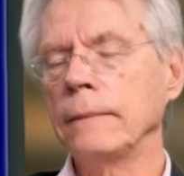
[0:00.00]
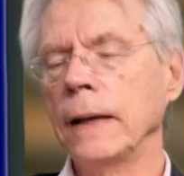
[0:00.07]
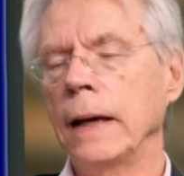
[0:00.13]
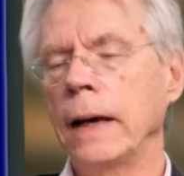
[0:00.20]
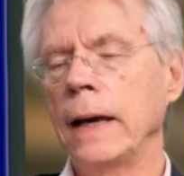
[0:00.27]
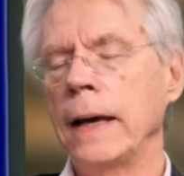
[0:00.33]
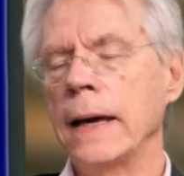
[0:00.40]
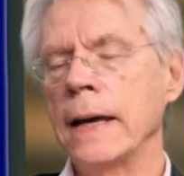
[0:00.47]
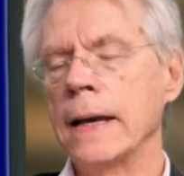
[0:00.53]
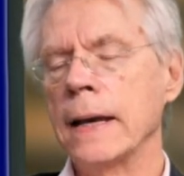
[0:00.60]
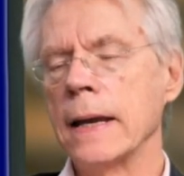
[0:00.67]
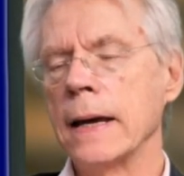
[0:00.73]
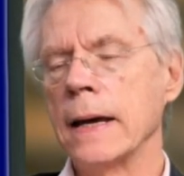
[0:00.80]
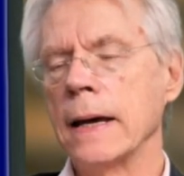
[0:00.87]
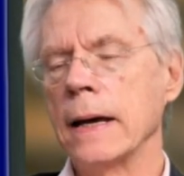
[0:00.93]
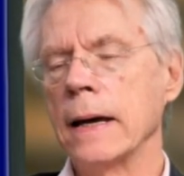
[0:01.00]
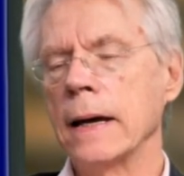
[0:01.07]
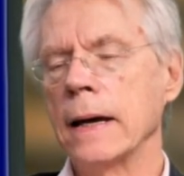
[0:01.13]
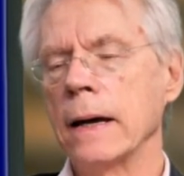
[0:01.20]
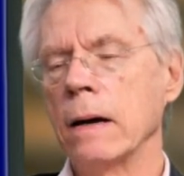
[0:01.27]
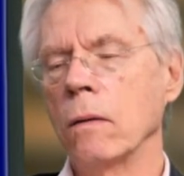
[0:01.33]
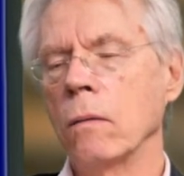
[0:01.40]
And,
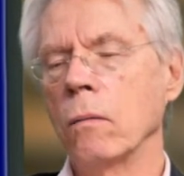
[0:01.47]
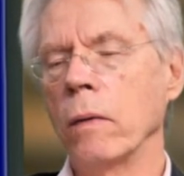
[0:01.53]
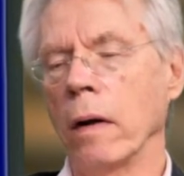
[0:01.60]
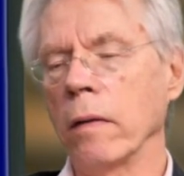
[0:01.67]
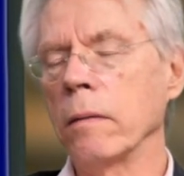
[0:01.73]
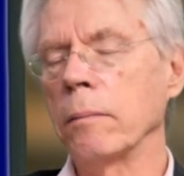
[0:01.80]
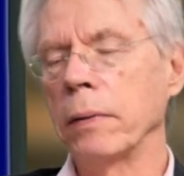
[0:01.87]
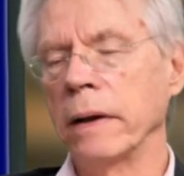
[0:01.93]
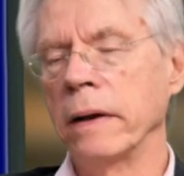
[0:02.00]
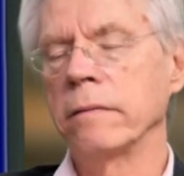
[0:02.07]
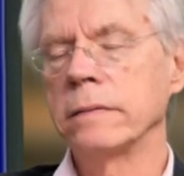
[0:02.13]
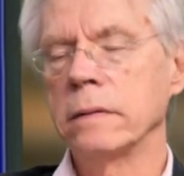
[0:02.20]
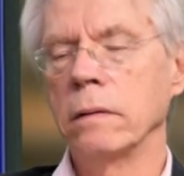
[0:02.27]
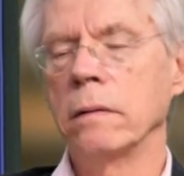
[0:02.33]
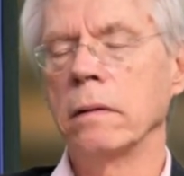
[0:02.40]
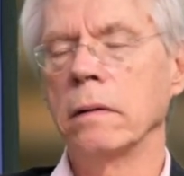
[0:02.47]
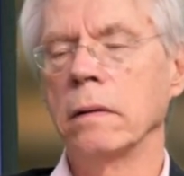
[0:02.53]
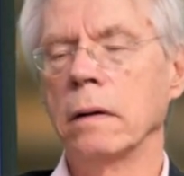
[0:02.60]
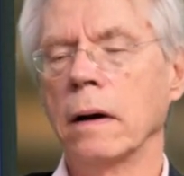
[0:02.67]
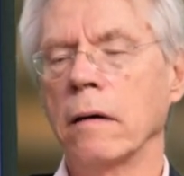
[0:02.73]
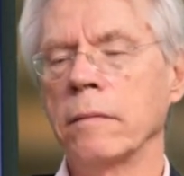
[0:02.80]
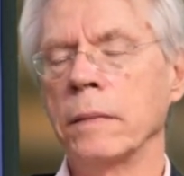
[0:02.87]
well, the plaintiff sued
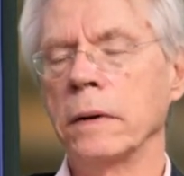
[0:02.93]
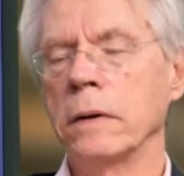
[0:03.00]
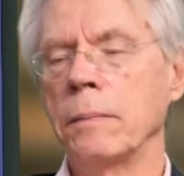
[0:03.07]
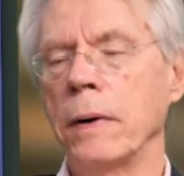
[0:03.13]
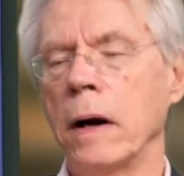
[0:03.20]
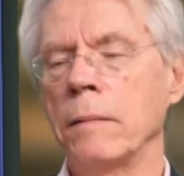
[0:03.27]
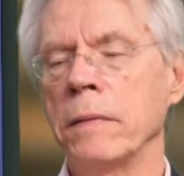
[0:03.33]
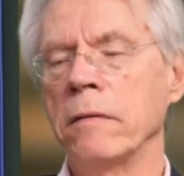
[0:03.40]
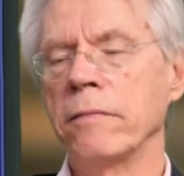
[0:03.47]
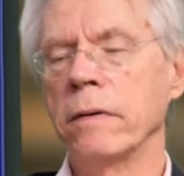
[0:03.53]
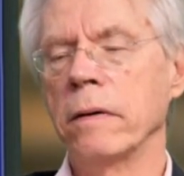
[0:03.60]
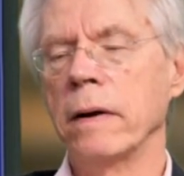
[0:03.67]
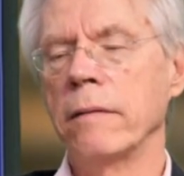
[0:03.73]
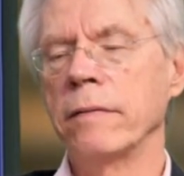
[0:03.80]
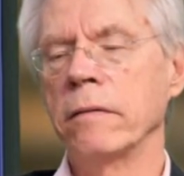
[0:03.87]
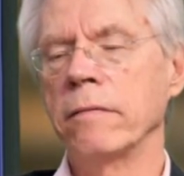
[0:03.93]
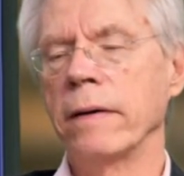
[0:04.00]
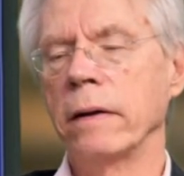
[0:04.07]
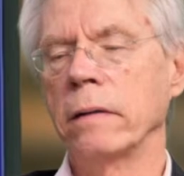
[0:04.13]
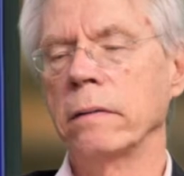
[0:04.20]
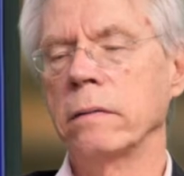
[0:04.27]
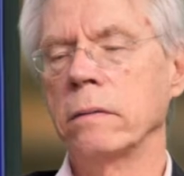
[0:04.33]
the government department for having
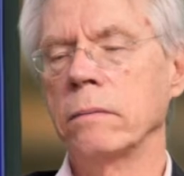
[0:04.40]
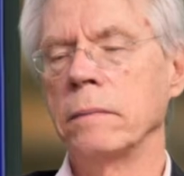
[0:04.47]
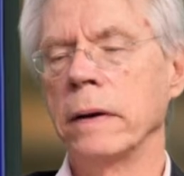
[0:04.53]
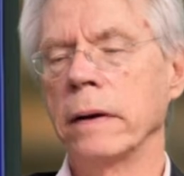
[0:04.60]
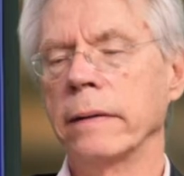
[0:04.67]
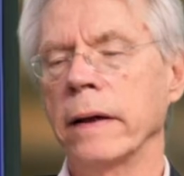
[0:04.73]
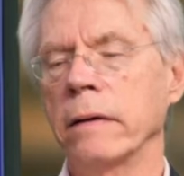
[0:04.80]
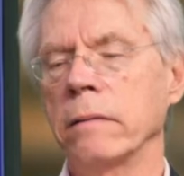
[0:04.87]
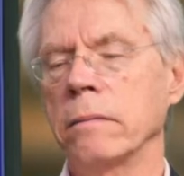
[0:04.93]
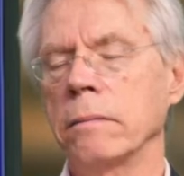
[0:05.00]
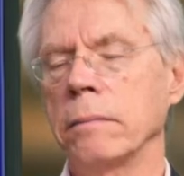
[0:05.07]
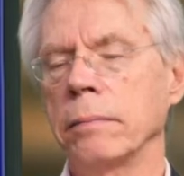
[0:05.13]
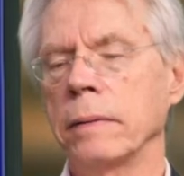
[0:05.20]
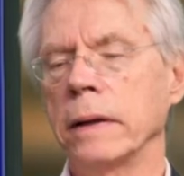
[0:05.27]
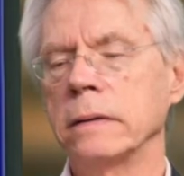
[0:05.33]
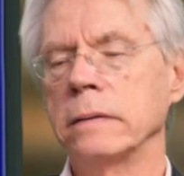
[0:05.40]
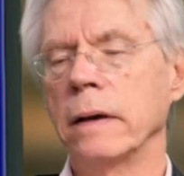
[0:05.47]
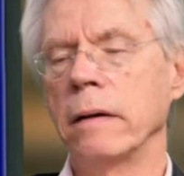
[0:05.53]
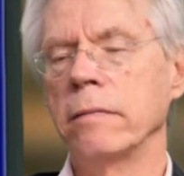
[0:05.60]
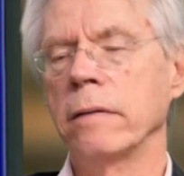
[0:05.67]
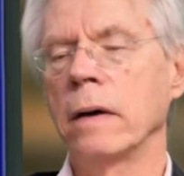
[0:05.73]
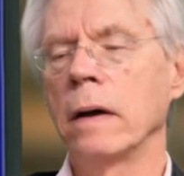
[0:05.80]
failed to make that place
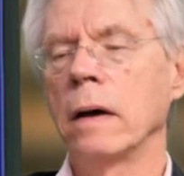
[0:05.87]
safe.